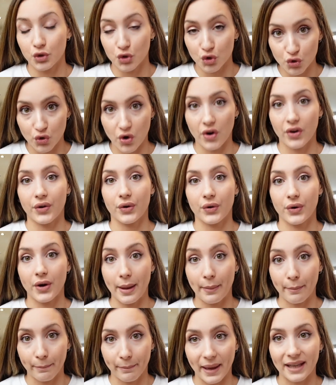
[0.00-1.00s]
stronger
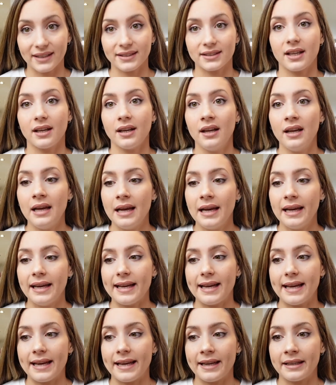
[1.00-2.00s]
and better,
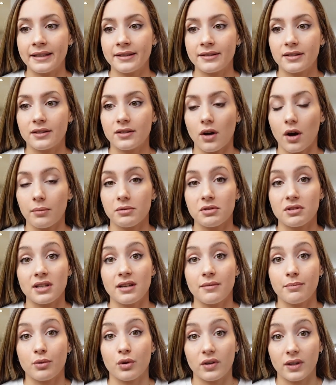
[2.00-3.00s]
is
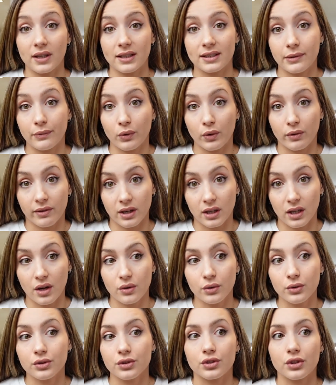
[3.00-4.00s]
obviously progressive
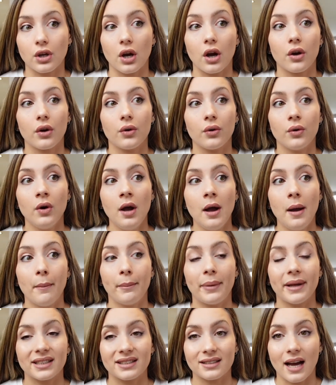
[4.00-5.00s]
overload. So
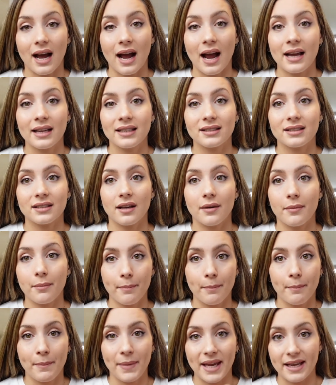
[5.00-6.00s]
besides
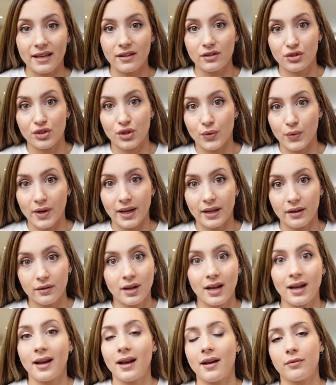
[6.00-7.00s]
me doing
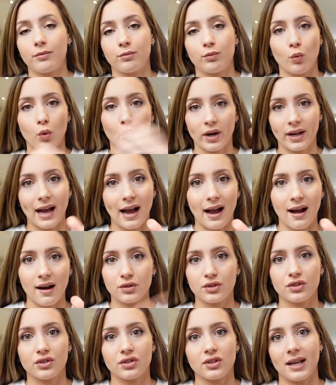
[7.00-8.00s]

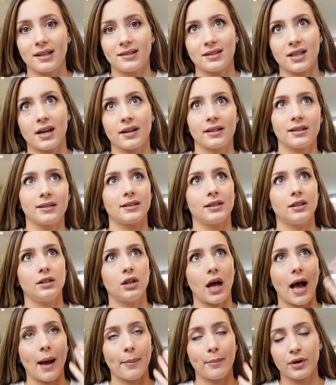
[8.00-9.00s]
workouts and
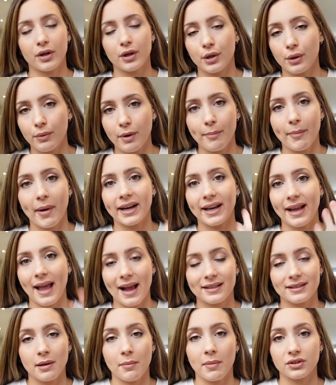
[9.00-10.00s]
targeting upper and lower body
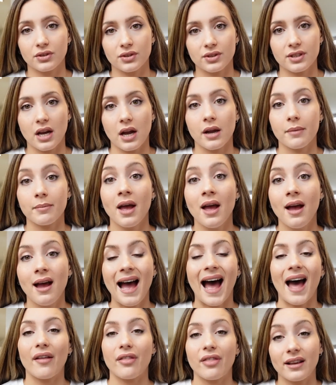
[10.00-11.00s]
X amount of time,
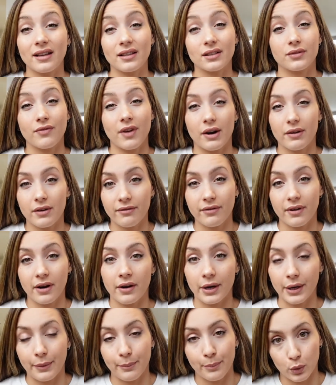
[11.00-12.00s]
I think it's very,
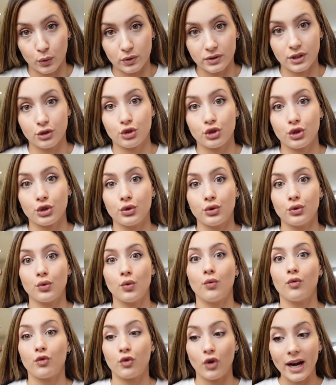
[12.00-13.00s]
very important
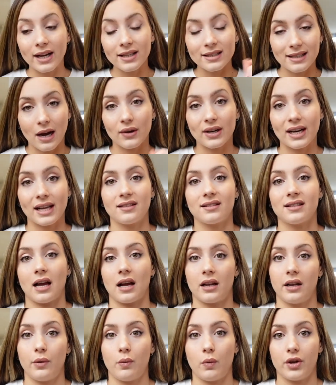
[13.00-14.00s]
to write down
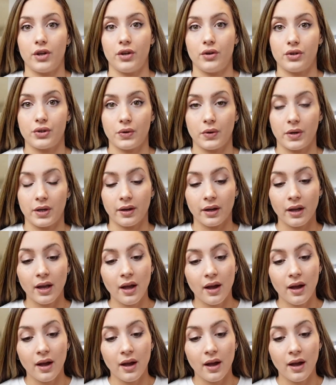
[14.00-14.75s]
exactly what you're doing.